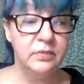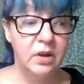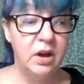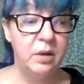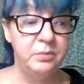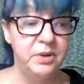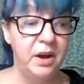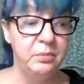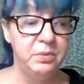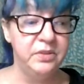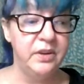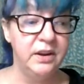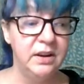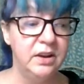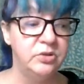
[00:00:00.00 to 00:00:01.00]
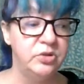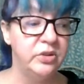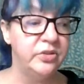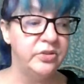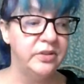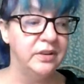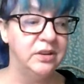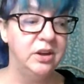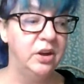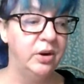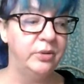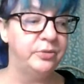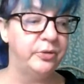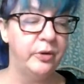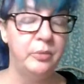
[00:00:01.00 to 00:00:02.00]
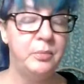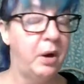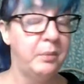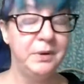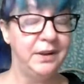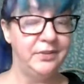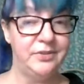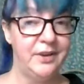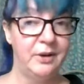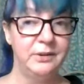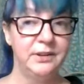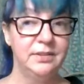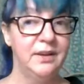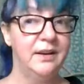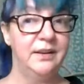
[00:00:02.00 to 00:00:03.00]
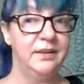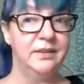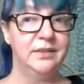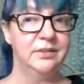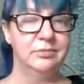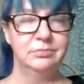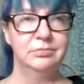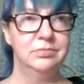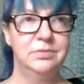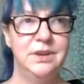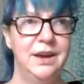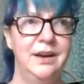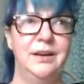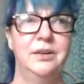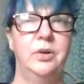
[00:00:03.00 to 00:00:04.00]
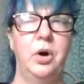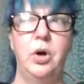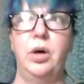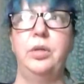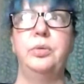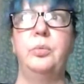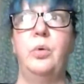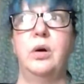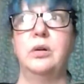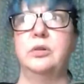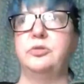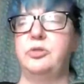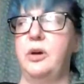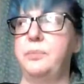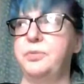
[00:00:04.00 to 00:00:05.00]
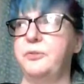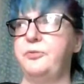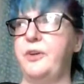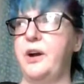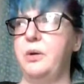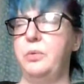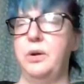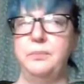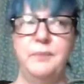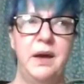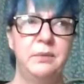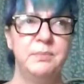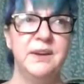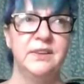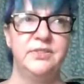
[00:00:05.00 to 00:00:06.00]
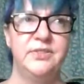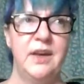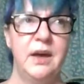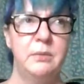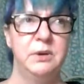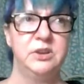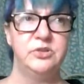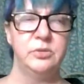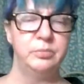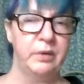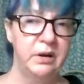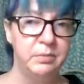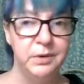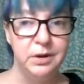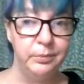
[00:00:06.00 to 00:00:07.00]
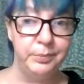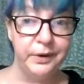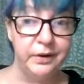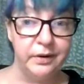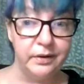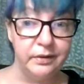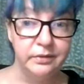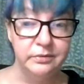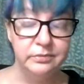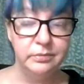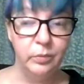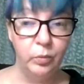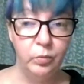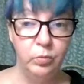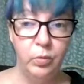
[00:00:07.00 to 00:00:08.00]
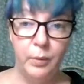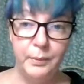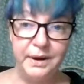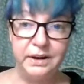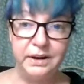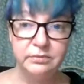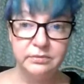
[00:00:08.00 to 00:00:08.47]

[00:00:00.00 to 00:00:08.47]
I'm down with it. It just, for a moment it sounded like, yeah, haul the water, chop the firewood, make me a sandwich and bring me a beer, woman.